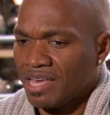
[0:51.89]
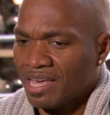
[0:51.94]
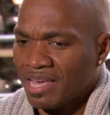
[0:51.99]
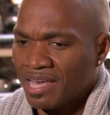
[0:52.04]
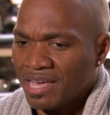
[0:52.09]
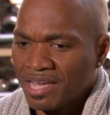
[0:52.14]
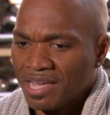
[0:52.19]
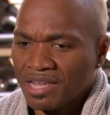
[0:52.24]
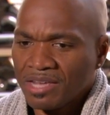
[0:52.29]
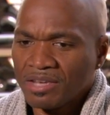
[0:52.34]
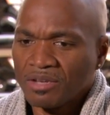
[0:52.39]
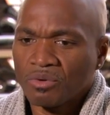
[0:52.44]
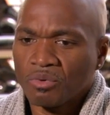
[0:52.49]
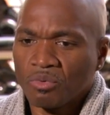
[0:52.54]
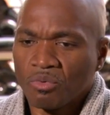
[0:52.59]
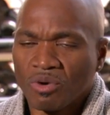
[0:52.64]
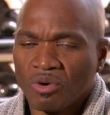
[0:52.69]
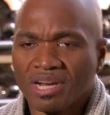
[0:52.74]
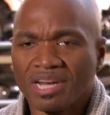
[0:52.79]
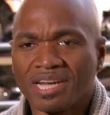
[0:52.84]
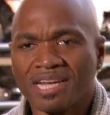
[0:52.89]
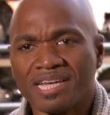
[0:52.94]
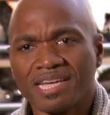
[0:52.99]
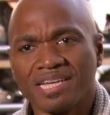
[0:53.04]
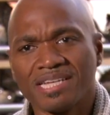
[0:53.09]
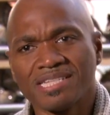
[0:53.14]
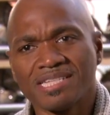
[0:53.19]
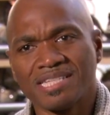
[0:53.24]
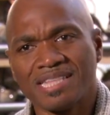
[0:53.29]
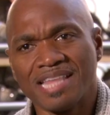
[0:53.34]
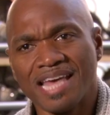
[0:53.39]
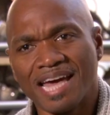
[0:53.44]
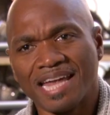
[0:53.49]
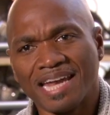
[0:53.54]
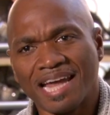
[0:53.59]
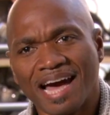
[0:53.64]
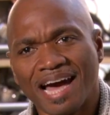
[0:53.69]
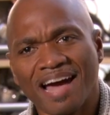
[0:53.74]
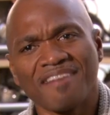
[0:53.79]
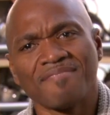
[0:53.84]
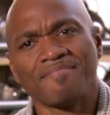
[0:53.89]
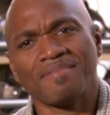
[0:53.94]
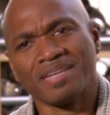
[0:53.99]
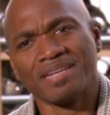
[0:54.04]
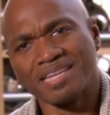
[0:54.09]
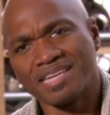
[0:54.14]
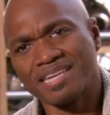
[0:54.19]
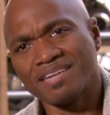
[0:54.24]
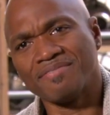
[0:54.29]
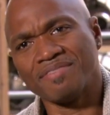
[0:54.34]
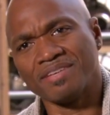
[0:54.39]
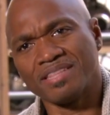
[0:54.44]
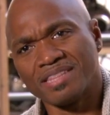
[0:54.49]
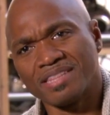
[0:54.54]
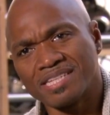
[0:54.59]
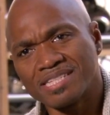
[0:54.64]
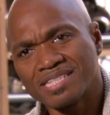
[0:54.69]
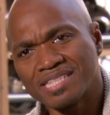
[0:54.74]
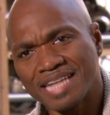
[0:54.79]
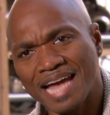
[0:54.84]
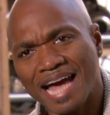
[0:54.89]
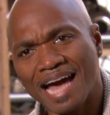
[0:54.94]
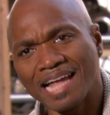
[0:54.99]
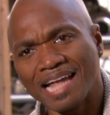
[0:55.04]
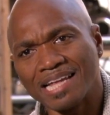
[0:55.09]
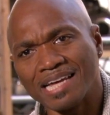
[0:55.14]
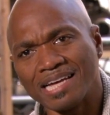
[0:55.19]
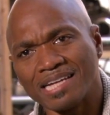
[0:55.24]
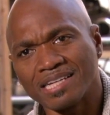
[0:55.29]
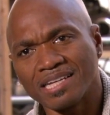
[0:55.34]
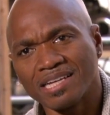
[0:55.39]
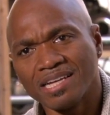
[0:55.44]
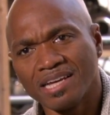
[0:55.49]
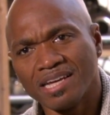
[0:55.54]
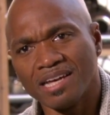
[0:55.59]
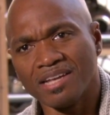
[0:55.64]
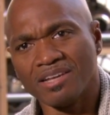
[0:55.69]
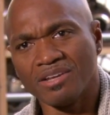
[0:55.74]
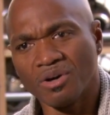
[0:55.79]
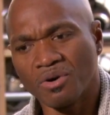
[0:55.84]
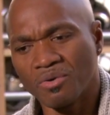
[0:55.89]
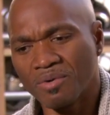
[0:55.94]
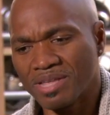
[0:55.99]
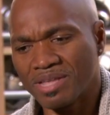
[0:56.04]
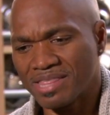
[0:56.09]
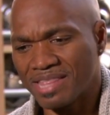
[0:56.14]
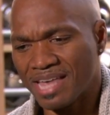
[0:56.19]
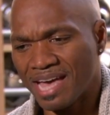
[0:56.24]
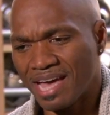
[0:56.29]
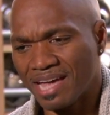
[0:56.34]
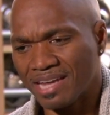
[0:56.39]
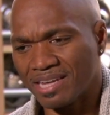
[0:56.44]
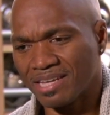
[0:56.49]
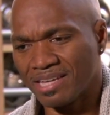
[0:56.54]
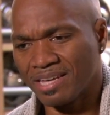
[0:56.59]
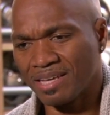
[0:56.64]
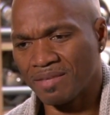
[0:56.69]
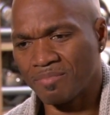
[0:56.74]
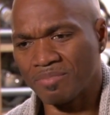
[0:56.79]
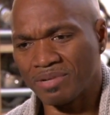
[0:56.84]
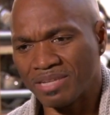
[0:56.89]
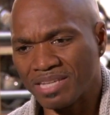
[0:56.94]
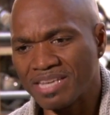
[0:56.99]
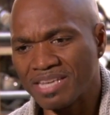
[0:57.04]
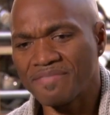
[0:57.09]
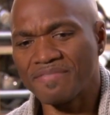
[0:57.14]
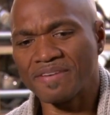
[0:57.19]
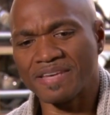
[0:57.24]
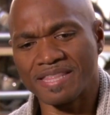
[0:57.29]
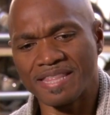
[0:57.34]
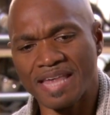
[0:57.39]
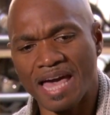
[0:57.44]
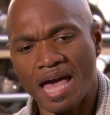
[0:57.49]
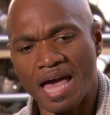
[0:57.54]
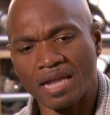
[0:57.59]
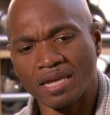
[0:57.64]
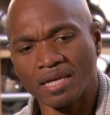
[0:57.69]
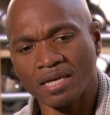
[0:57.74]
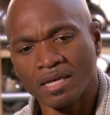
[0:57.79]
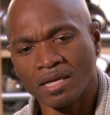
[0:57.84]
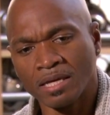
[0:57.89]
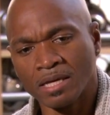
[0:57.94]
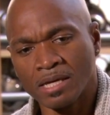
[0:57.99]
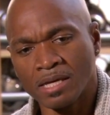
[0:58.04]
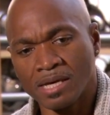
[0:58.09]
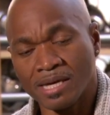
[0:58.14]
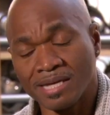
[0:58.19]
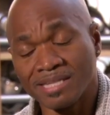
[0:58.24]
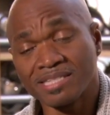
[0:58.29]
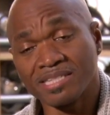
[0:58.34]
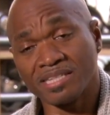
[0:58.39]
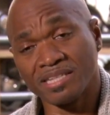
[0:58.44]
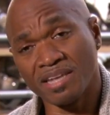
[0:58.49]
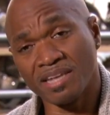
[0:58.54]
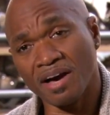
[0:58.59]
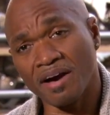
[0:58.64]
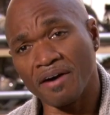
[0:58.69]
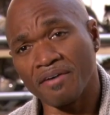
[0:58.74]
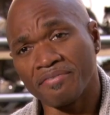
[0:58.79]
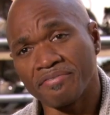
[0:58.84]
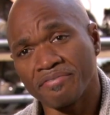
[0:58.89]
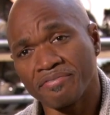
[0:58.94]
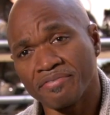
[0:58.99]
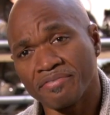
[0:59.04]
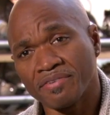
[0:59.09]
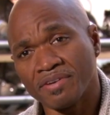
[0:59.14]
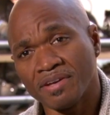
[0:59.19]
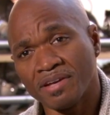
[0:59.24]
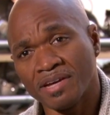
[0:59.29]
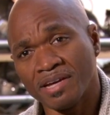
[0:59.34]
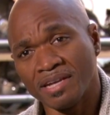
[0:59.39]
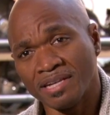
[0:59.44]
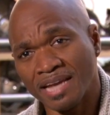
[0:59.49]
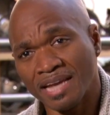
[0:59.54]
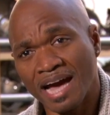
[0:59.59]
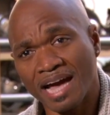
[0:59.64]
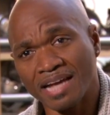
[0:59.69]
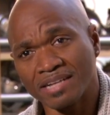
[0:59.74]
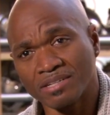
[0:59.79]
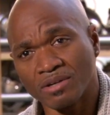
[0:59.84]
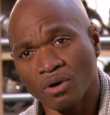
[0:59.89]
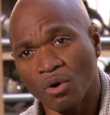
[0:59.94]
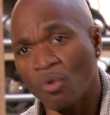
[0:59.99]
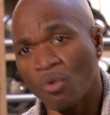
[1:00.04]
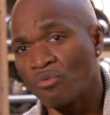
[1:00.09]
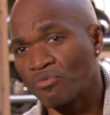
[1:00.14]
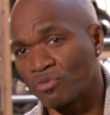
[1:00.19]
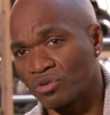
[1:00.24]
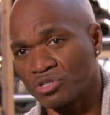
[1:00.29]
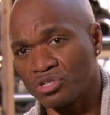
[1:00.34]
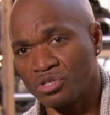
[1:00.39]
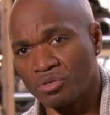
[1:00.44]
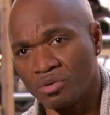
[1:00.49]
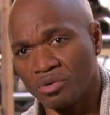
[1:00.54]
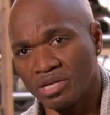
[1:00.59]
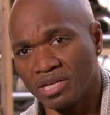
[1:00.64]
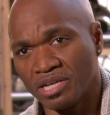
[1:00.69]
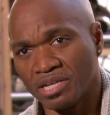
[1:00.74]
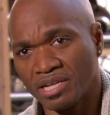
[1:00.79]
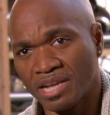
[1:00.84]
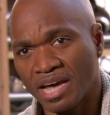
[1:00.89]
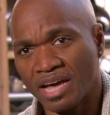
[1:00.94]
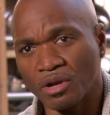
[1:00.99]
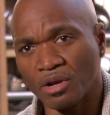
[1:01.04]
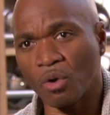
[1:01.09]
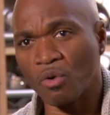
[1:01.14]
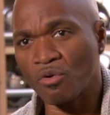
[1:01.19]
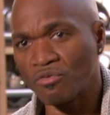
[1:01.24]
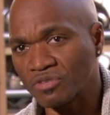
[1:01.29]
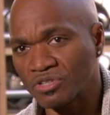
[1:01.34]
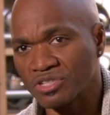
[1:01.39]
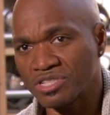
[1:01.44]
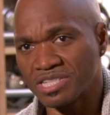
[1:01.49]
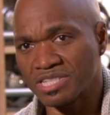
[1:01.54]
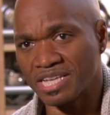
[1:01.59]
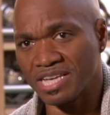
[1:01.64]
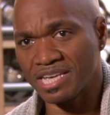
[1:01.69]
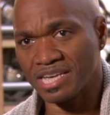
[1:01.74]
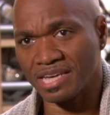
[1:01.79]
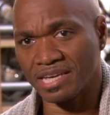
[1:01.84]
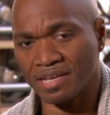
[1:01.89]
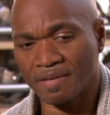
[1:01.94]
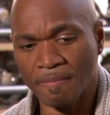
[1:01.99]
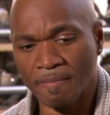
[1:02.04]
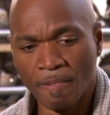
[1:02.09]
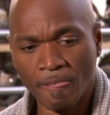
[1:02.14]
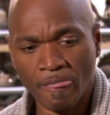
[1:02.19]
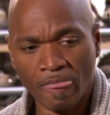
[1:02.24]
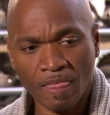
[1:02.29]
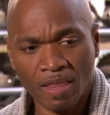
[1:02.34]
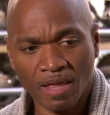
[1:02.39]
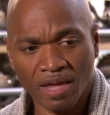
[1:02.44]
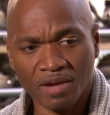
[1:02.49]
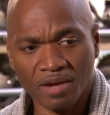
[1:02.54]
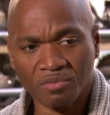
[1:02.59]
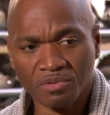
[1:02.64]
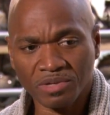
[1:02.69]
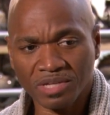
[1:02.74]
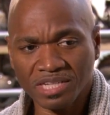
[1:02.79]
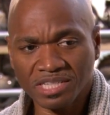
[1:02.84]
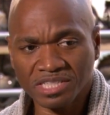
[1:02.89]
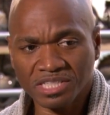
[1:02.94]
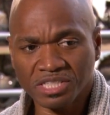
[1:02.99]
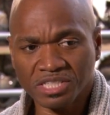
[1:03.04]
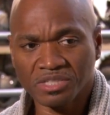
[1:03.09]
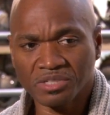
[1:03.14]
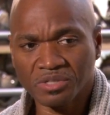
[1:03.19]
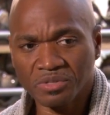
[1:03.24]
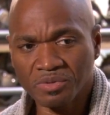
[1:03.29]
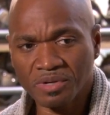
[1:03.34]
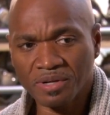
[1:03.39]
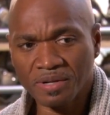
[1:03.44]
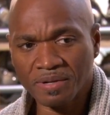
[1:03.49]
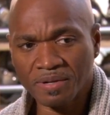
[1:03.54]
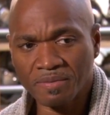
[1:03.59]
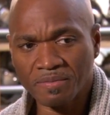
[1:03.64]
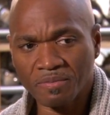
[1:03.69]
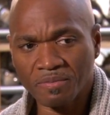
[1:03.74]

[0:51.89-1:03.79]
in what it is that I've been given, this talent, and knowing that and believing that it's enough and not overdoing it, not over singing, and really just doing